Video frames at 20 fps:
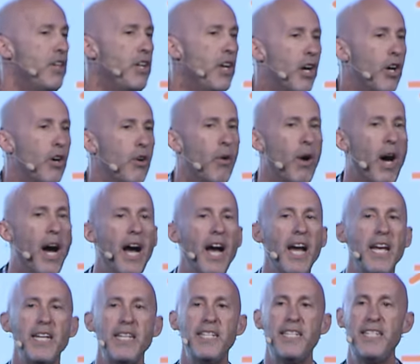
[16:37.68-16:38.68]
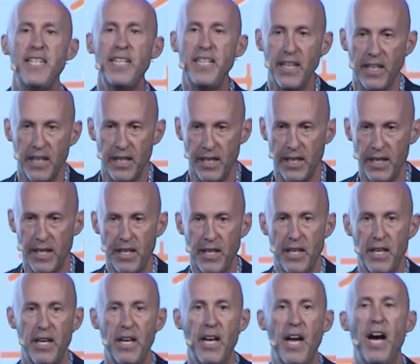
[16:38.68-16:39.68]
no idea
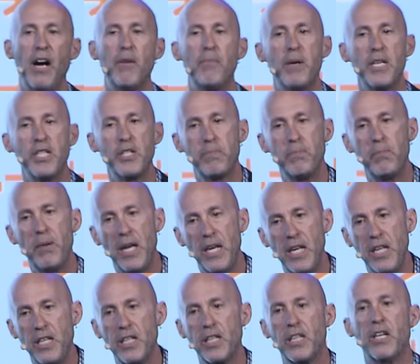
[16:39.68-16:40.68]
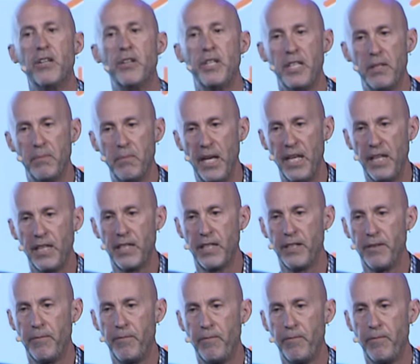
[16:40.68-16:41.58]
how much money you're going to make.